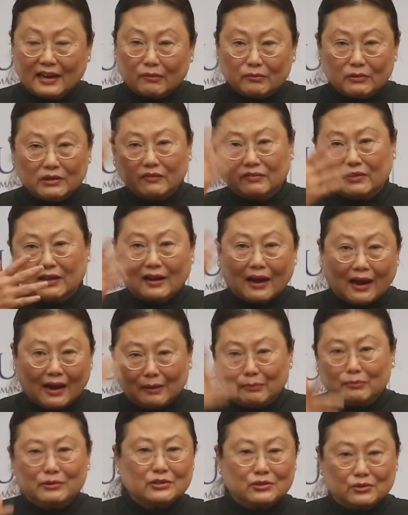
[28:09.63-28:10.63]
get rid of that
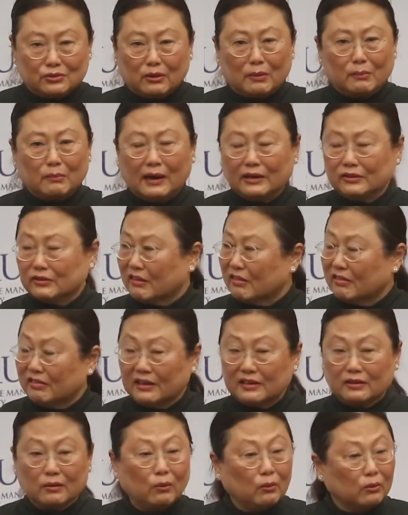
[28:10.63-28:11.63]
hybrid to your mind to
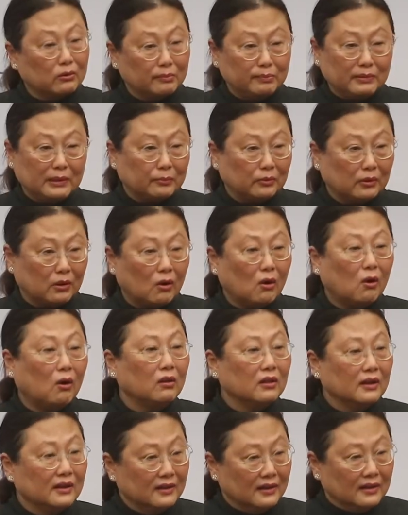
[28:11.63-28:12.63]
think that older people are
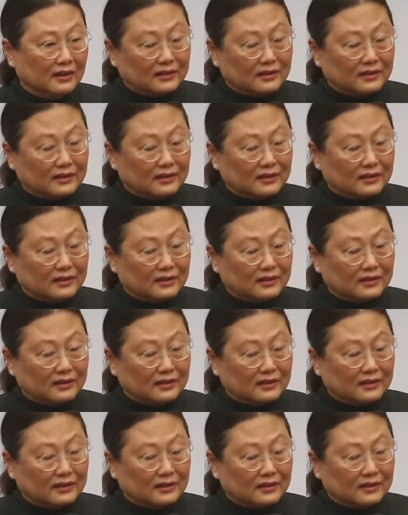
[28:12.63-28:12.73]
all